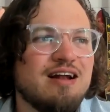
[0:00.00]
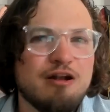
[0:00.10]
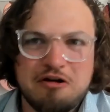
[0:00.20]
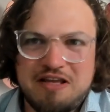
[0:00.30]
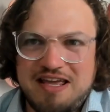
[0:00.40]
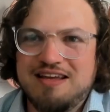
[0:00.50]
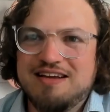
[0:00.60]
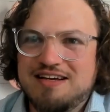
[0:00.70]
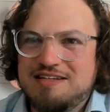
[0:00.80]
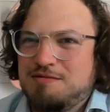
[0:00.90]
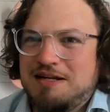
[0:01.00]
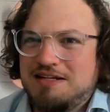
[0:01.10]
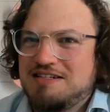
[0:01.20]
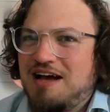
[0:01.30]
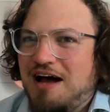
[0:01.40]
lucky as well
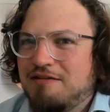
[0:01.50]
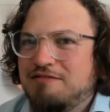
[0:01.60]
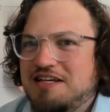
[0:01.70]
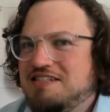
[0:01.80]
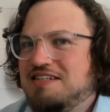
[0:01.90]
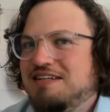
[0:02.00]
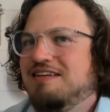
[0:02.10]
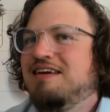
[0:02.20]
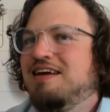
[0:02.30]
as half decent,